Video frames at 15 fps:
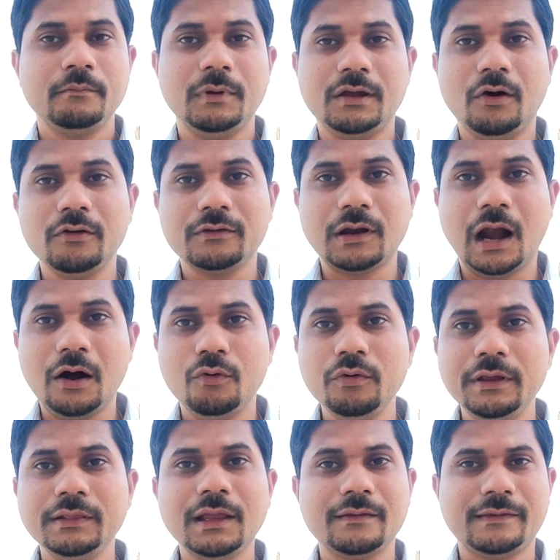Because Rahu
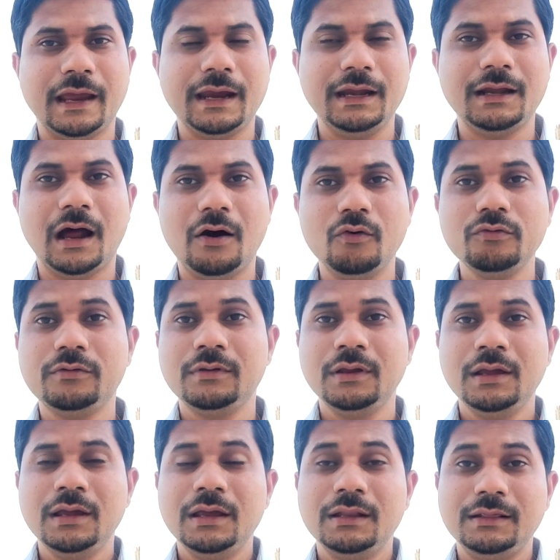in the second house,
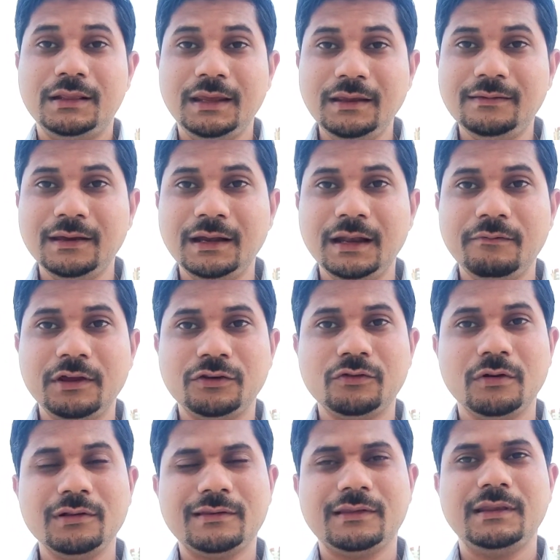these
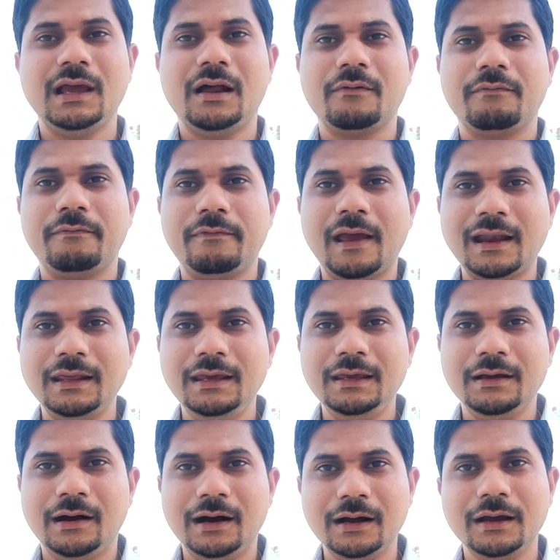individuals, they are very
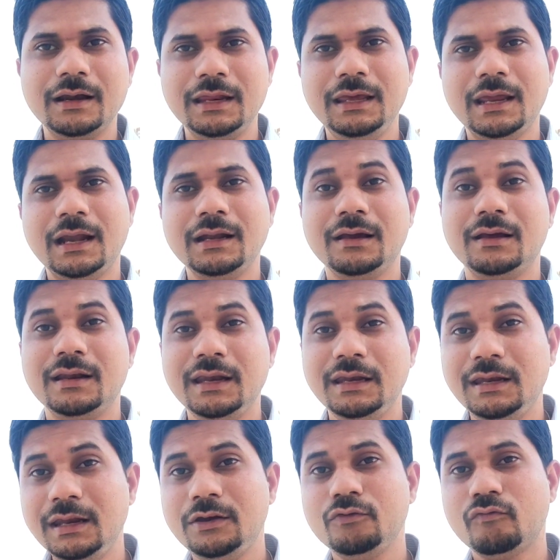hungry and
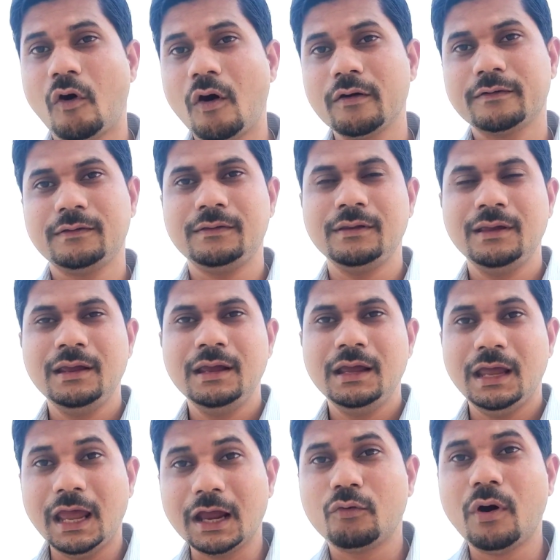greedy towards
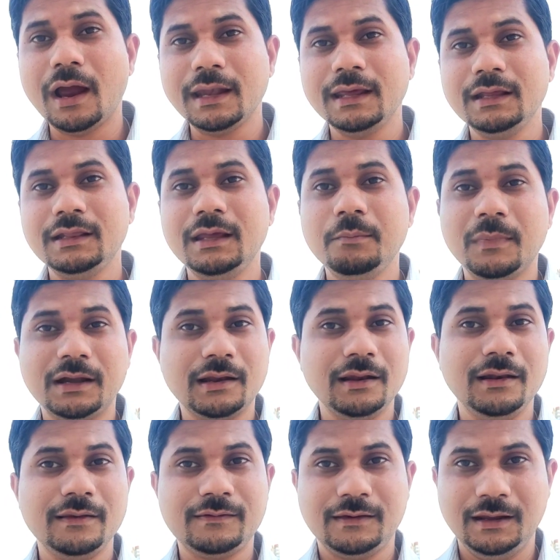acquiring the
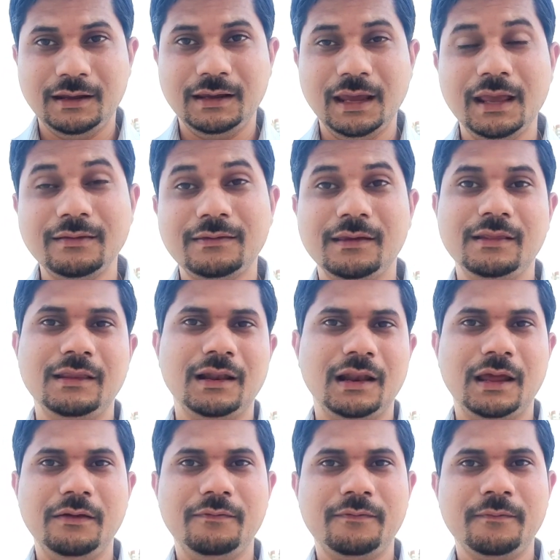materialistic gains in their
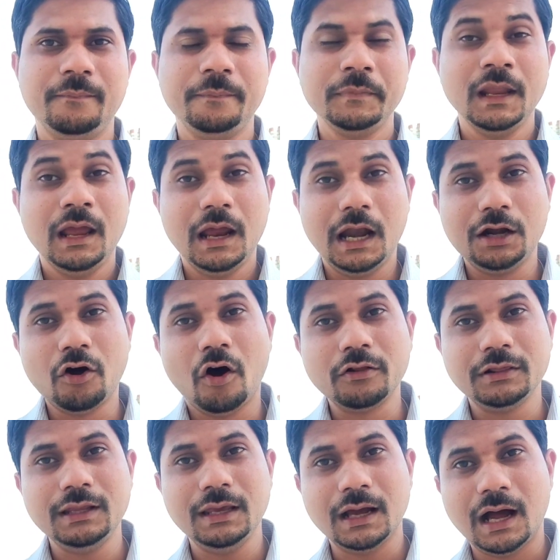life. And
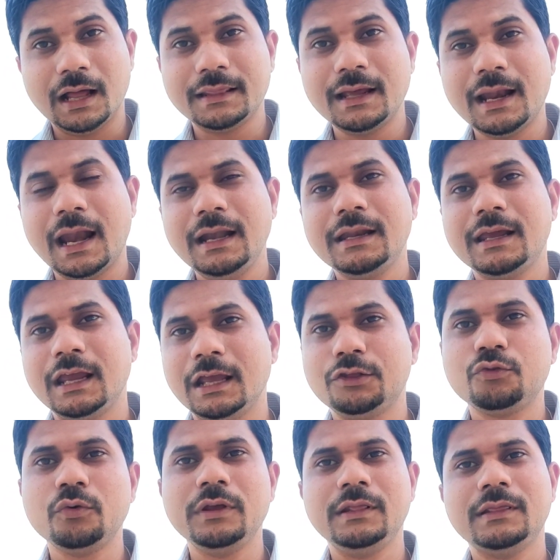on the other hand,
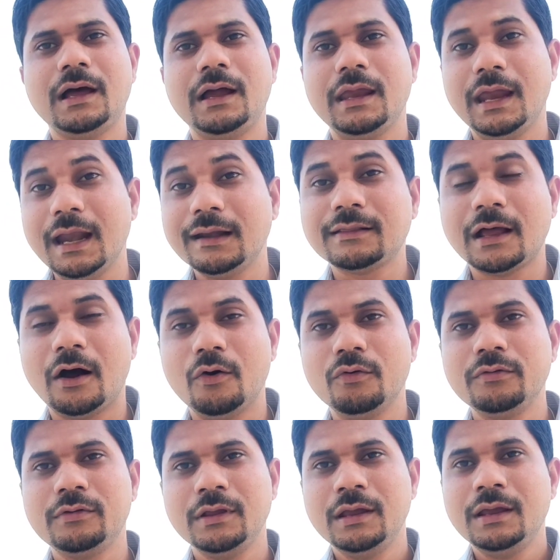Ketu in the 8th house,